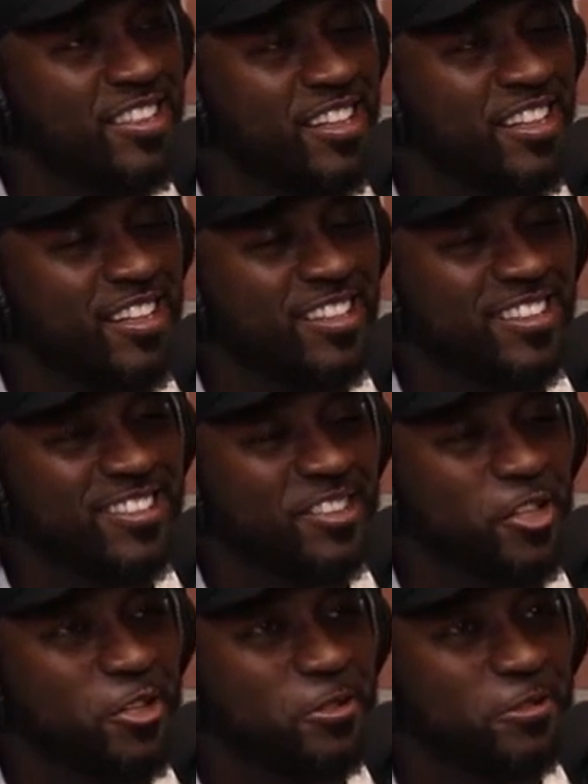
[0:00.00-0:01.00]
Yeah.
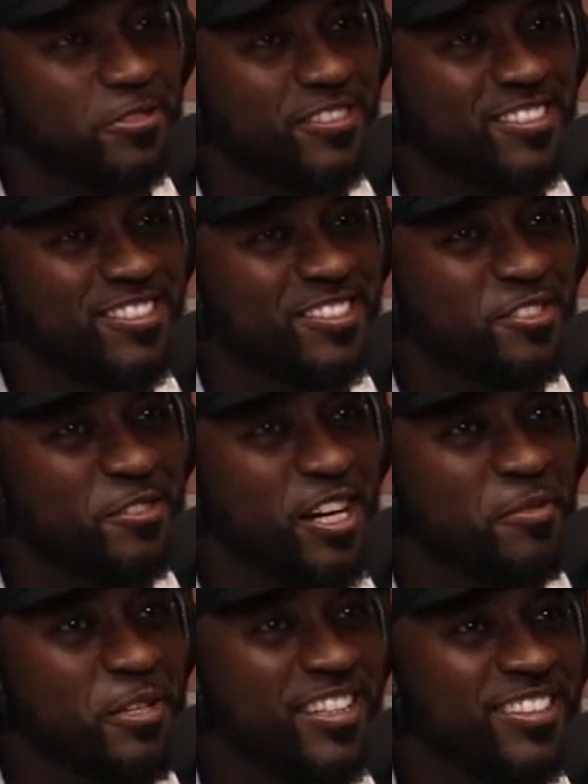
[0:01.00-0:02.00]
So, I
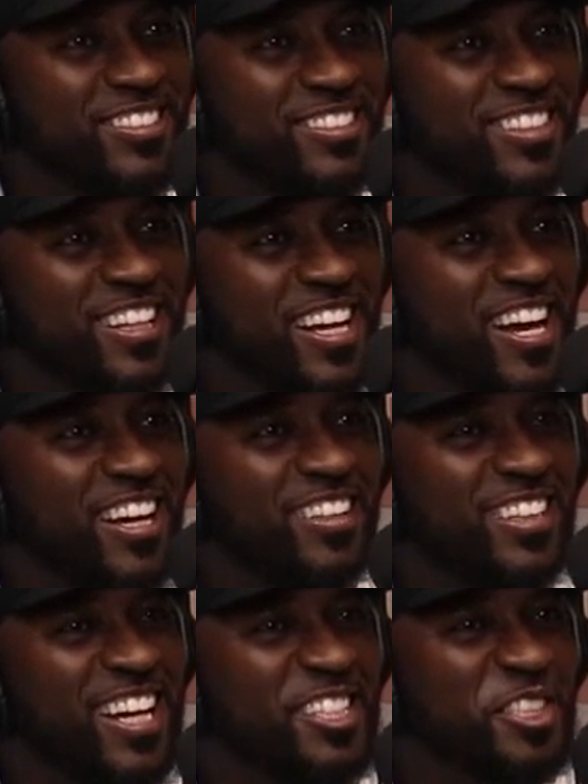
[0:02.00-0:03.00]
mean,
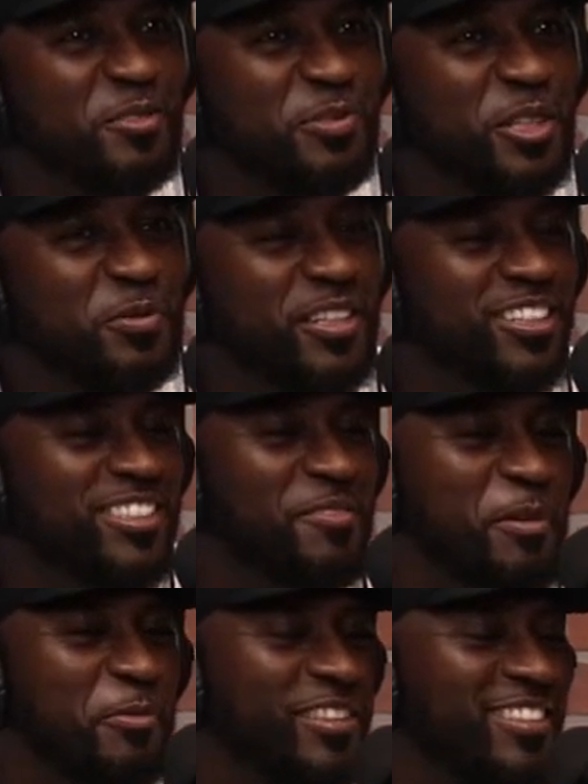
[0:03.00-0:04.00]
how does it feel? Because I
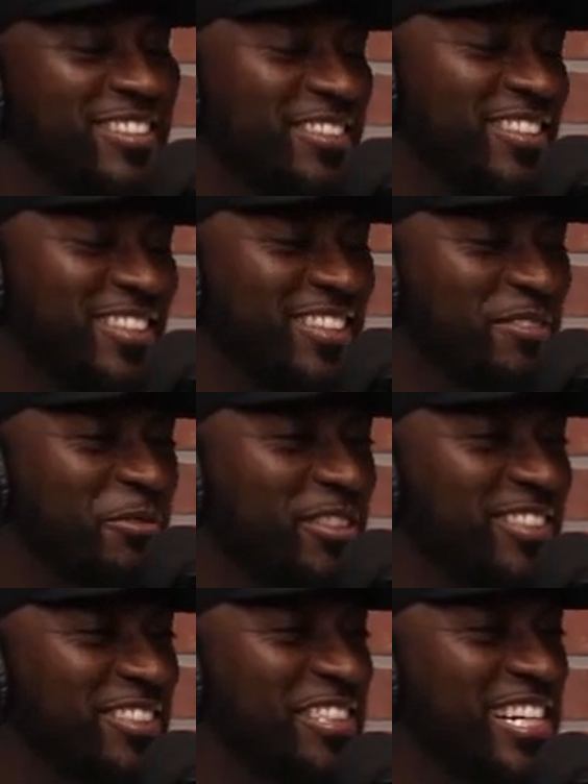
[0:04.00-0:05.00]
mean, we look, you know, like we're
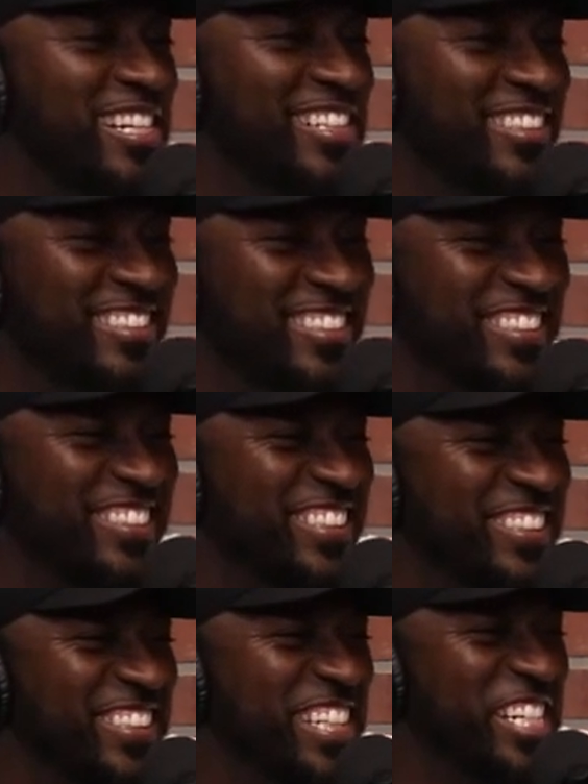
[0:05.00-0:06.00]
still young. Exactly. You're
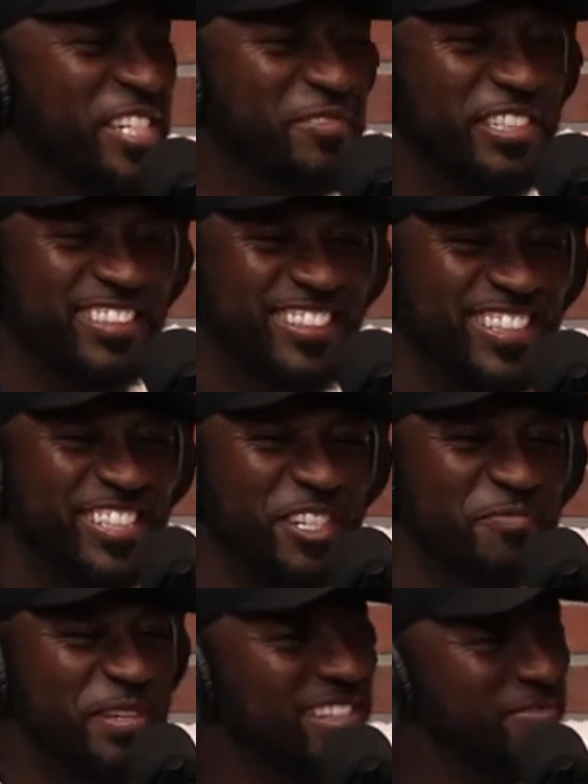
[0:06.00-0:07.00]
still young, but you know,
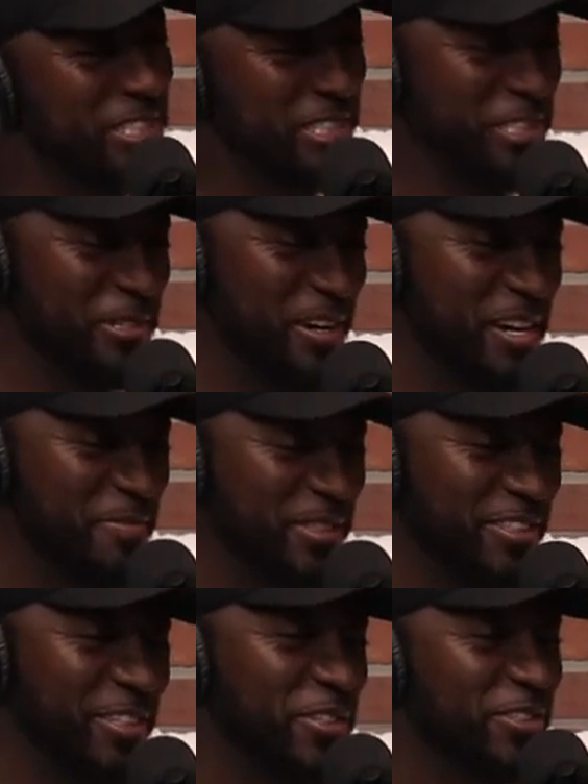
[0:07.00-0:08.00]
but you're a grandpa.
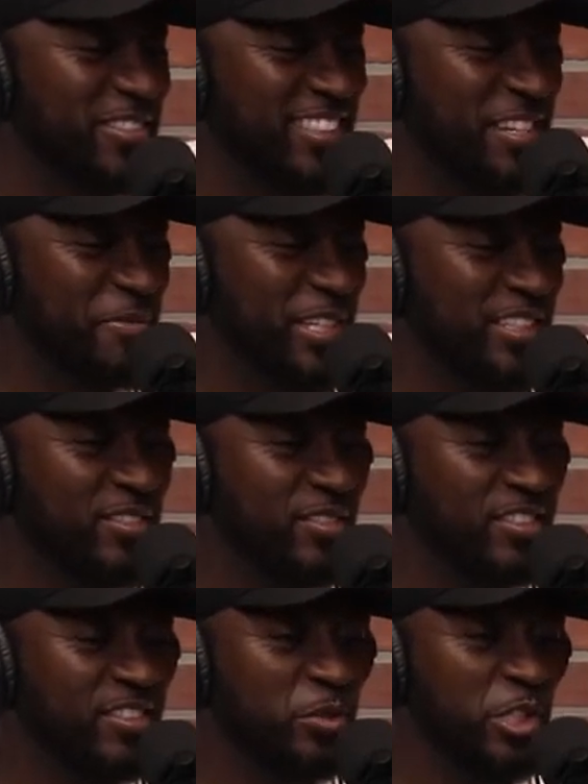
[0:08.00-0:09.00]
So, I mean,
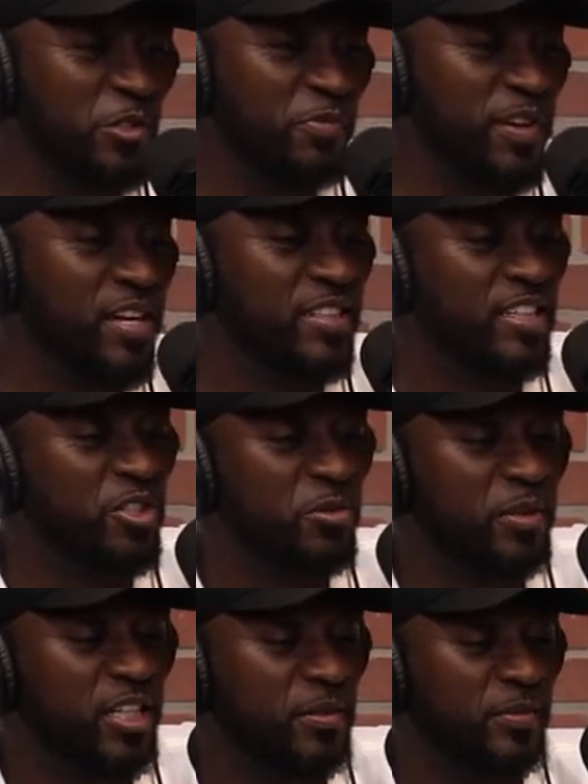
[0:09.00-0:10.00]
when you found out you were
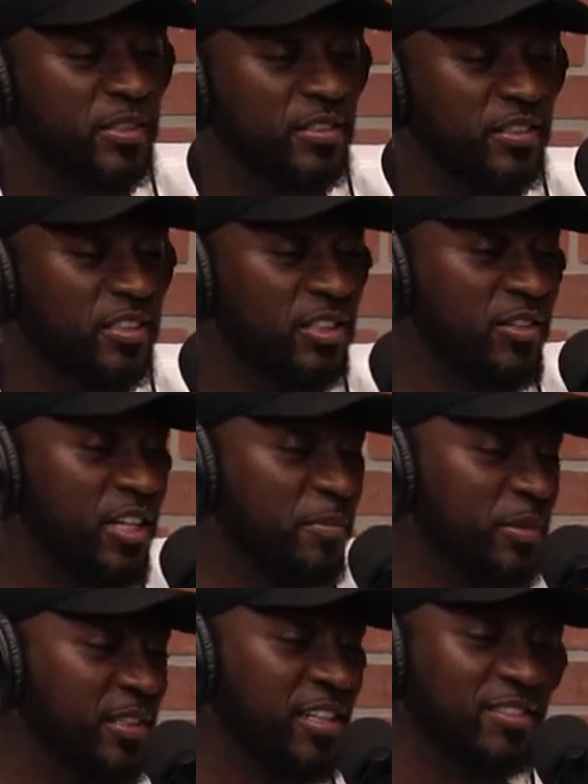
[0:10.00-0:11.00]
becoming a
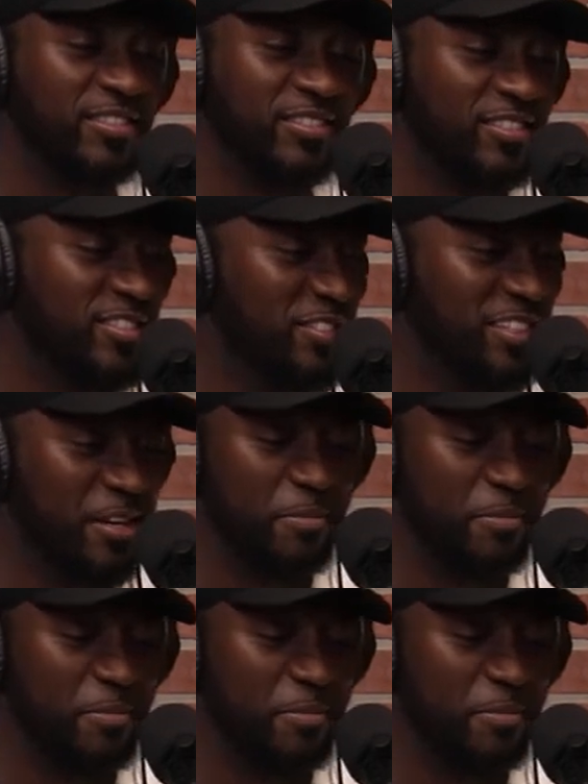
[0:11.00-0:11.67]
grandpa, like, I